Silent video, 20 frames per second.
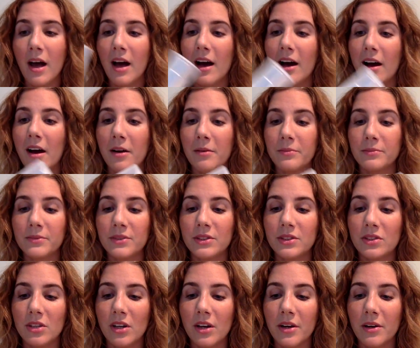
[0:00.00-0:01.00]
So
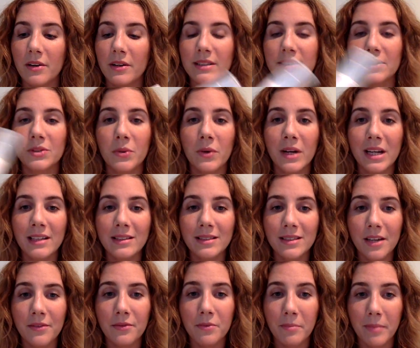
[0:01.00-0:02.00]
it's
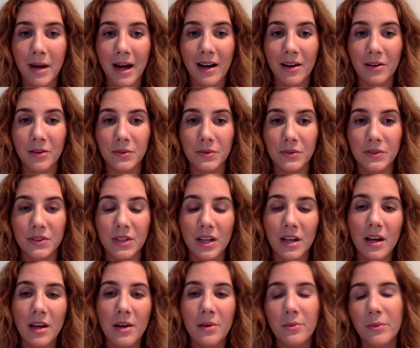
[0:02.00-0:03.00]
£27,
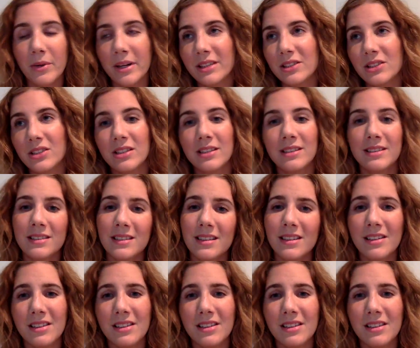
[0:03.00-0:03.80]
which is